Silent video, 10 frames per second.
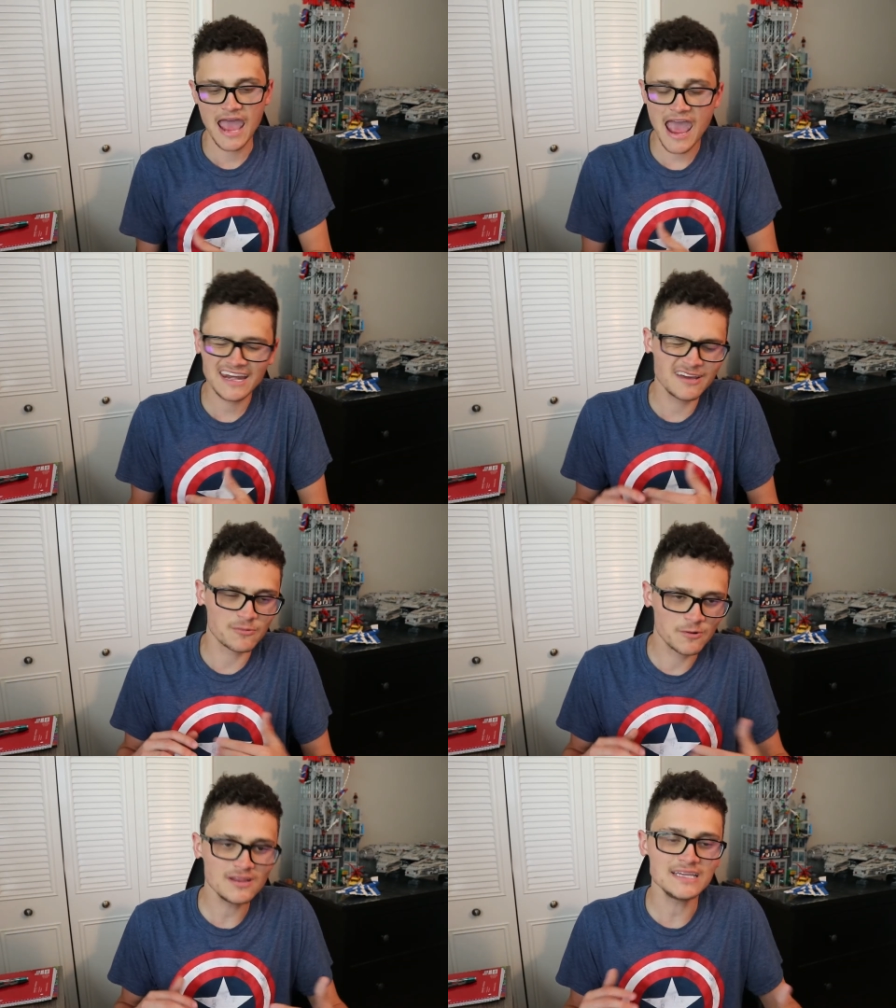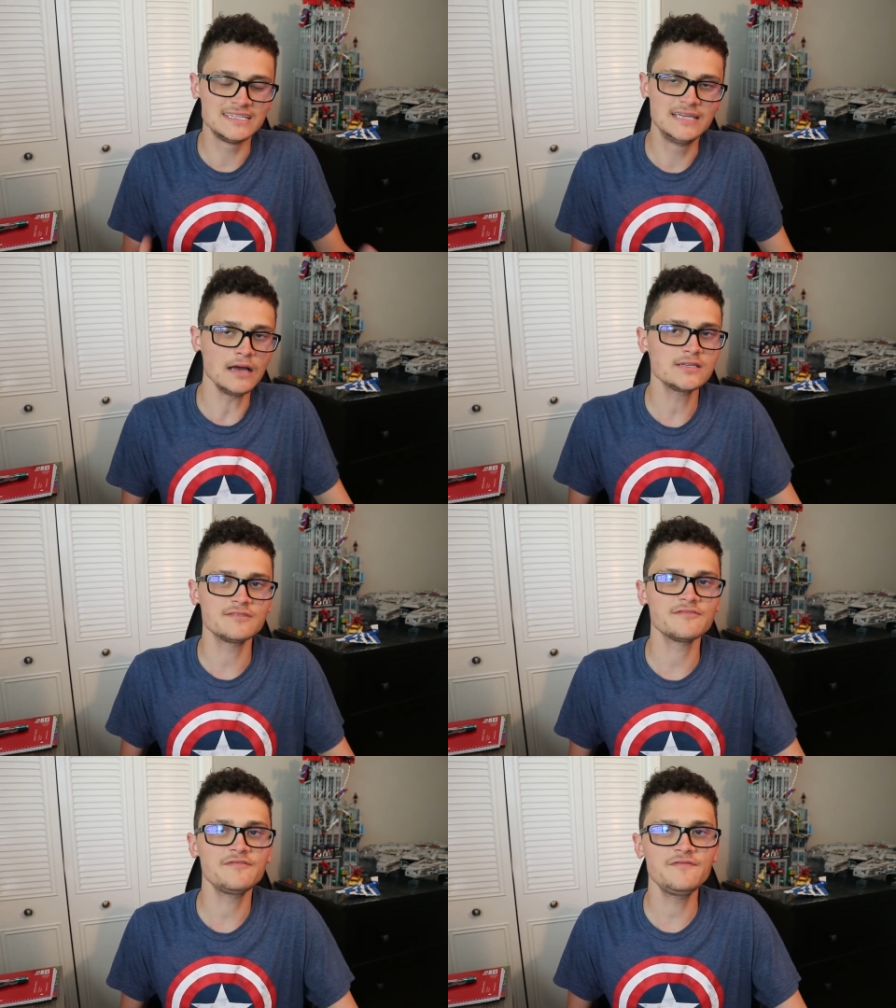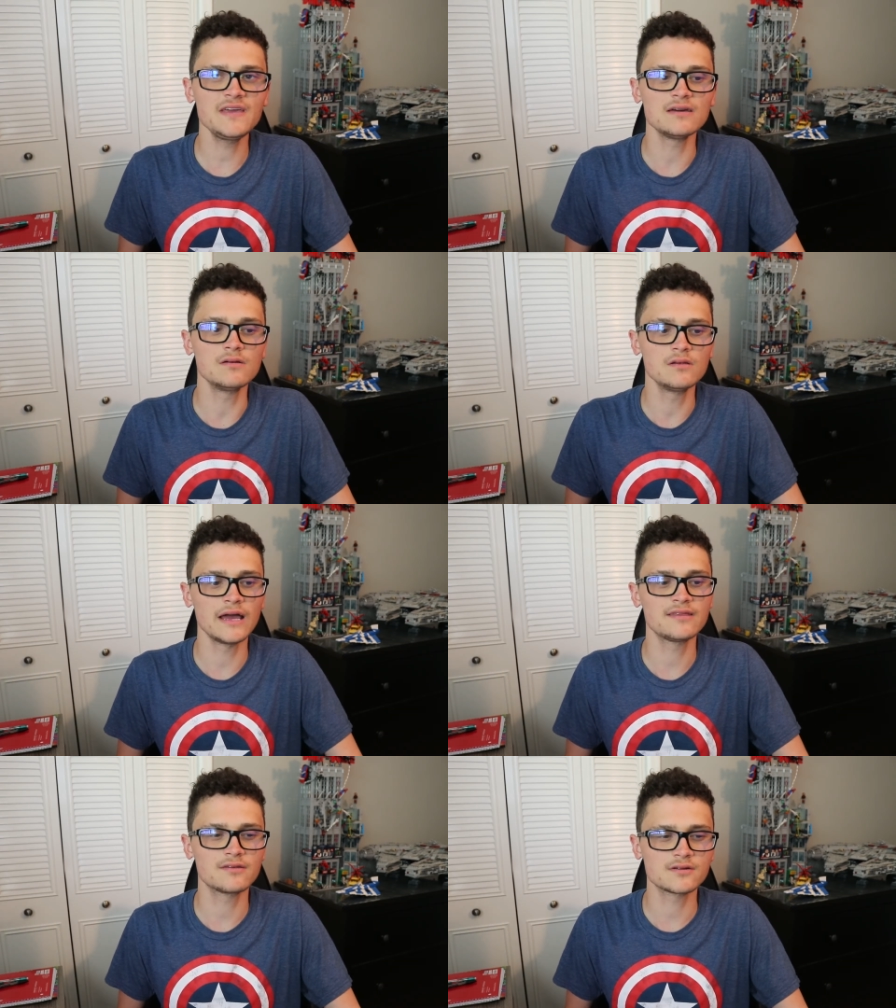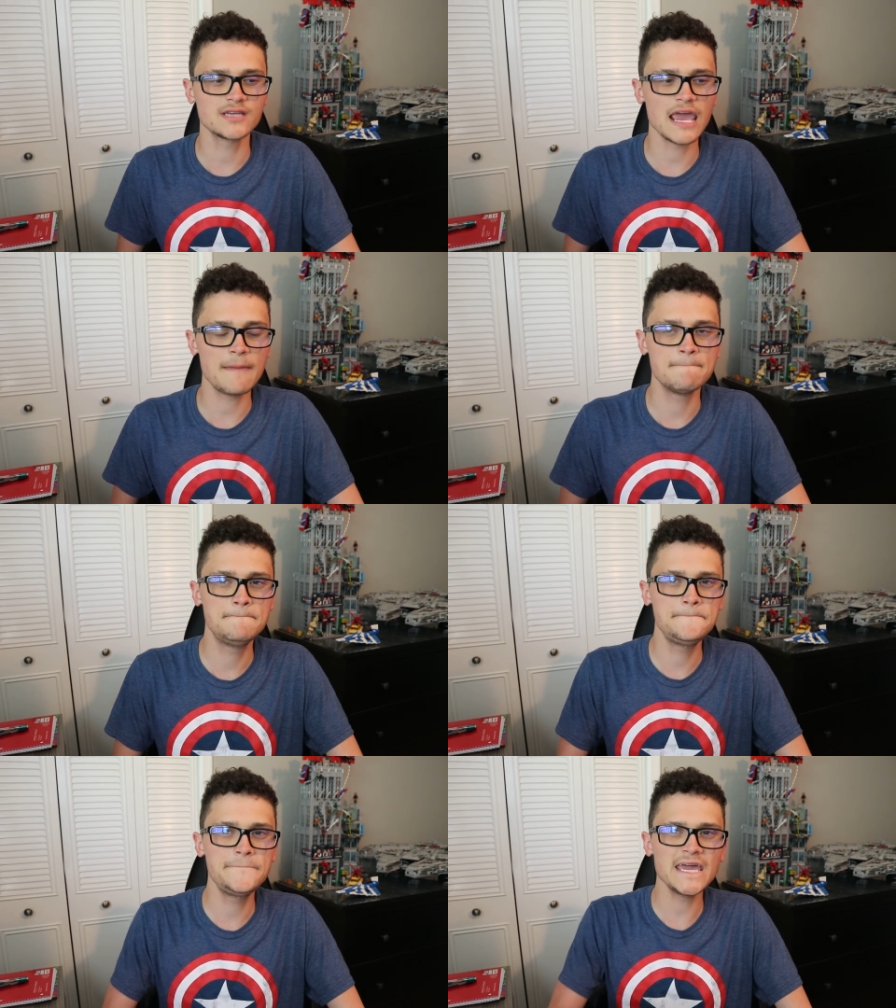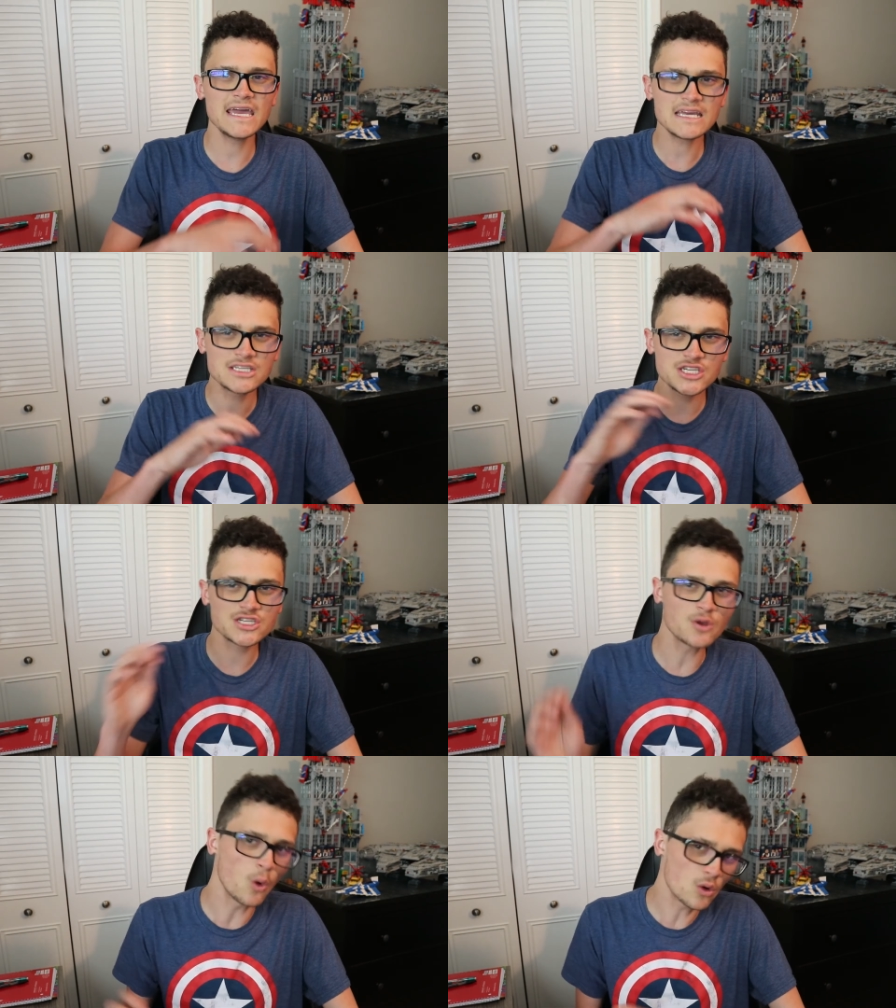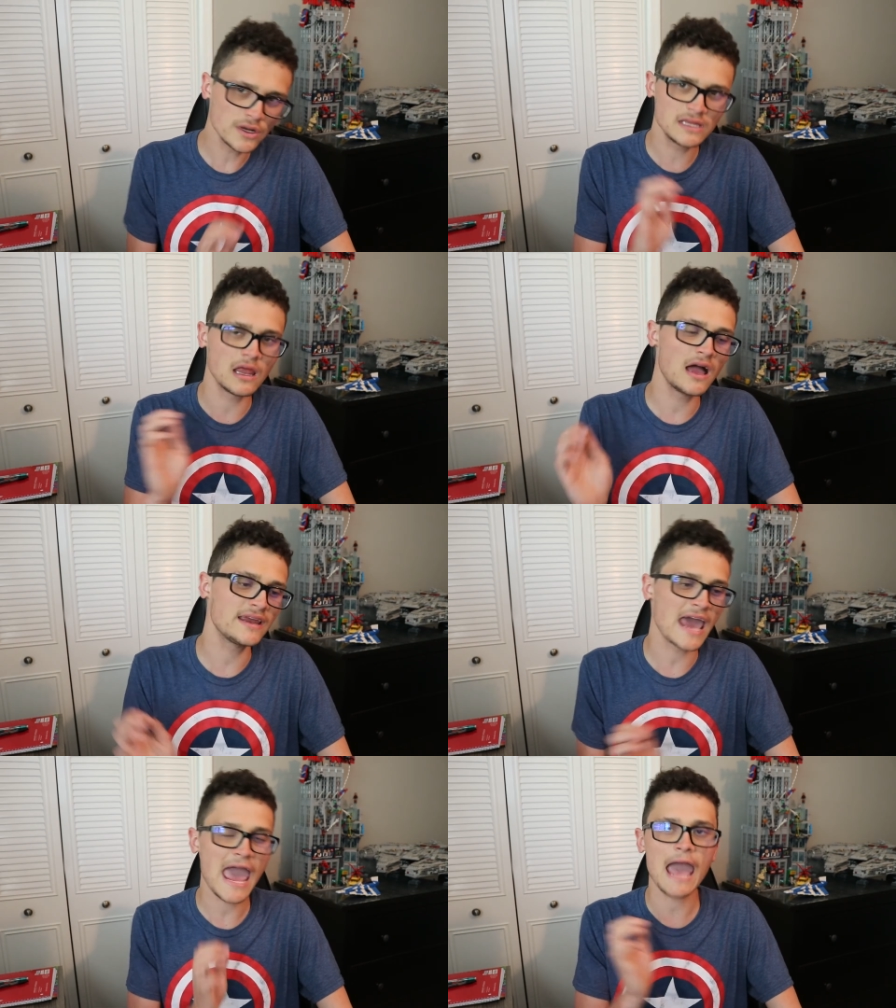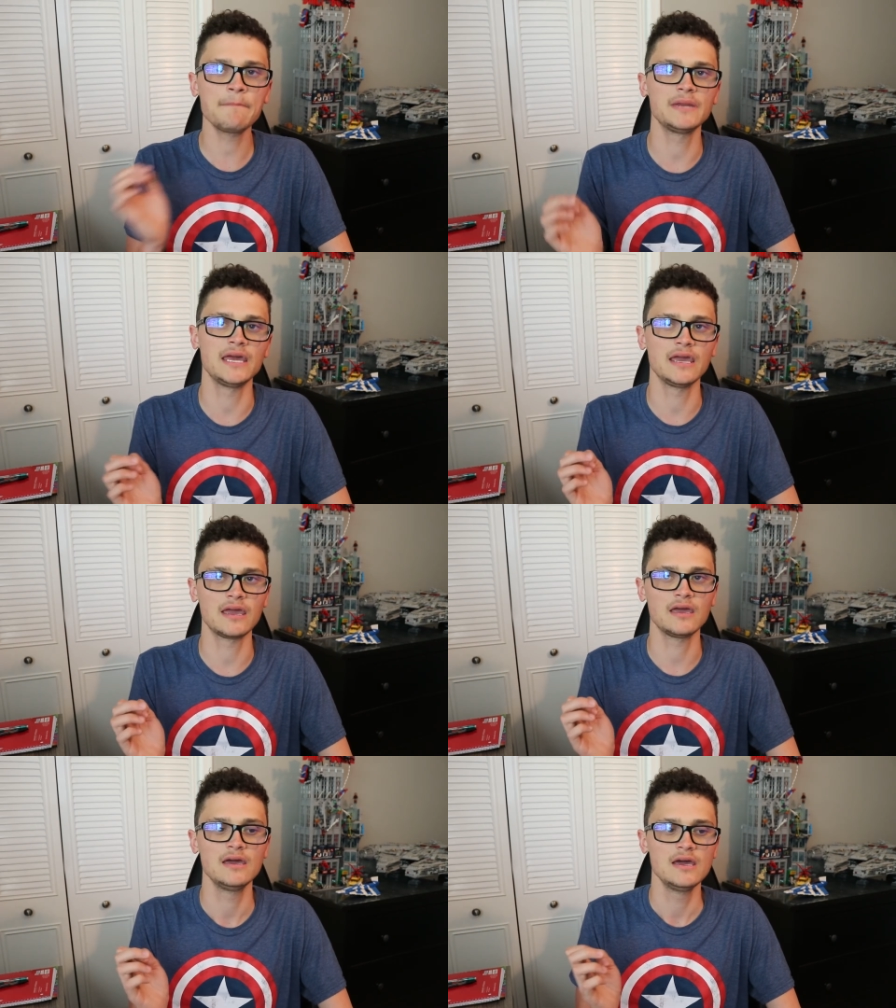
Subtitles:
And it really doesn't feel like there's a big storyline happening